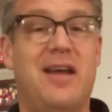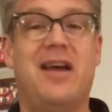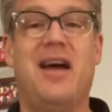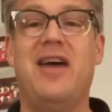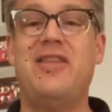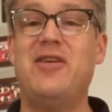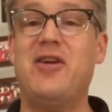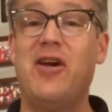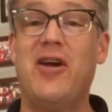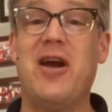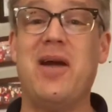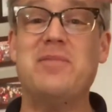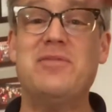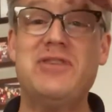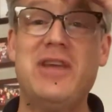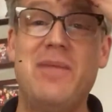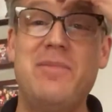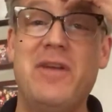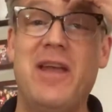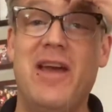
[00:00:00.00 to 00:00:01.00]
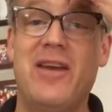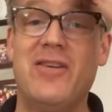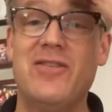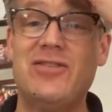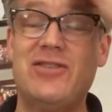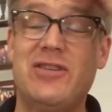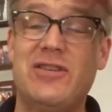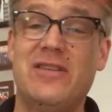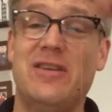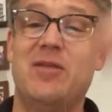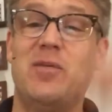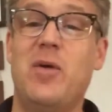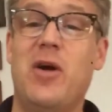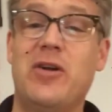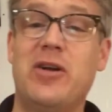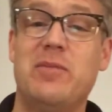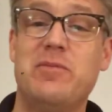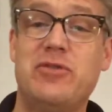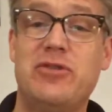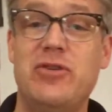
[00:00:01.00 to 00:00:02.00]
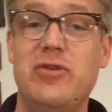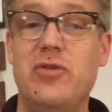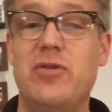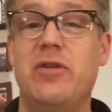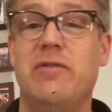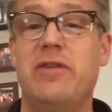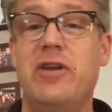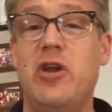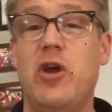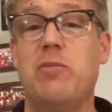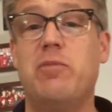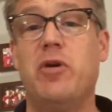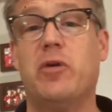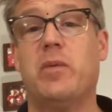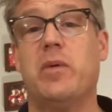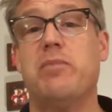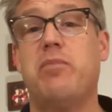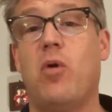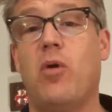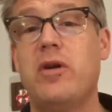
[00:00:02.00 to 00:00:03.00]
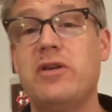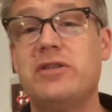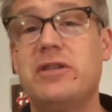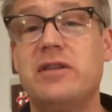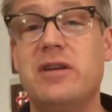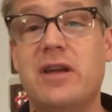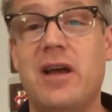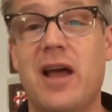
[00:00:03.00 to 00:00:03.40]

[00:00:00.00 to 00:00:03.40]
Hi there, I'm Sam Gedert. Welcome to the Video Book Report.